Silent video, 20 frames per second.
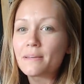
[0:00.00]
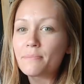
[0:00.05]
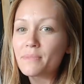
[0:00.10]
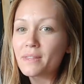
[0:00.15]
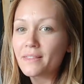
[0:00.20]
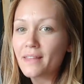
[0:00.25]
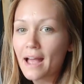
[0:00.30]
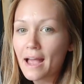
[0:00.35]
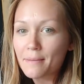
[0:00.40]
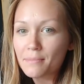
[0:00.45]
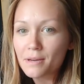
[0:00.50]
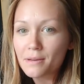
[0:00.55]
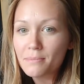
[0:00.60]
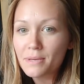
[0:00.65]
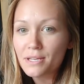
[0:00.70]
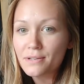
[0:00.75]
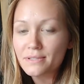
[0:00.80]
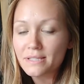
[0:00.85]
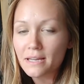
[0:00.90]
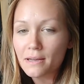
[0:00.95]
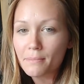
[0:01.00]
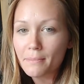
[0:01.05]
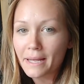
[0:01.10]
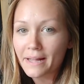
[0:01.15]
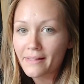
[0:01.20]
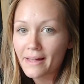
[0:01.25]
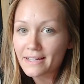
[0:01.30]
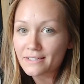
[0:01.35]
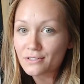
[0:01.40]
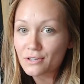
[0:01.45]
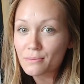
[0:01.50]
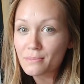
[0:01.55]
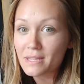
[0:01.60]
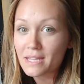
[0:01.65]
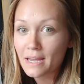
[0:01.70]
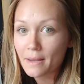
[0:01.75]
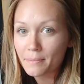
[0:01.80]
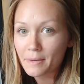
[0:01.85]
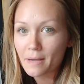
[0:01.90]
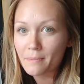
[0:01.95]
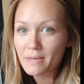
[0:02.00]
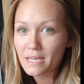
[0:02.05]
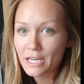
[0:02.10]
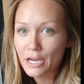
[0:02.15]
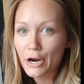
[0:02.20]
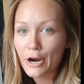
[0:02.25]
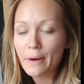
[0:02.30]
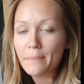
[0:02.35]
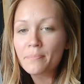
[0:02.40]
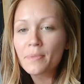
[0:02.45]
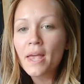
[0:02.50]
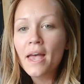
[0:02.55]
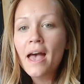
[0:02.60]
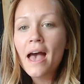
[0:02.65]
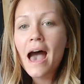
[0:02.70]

something that I'm going to be using in my classroom in the upcoming year.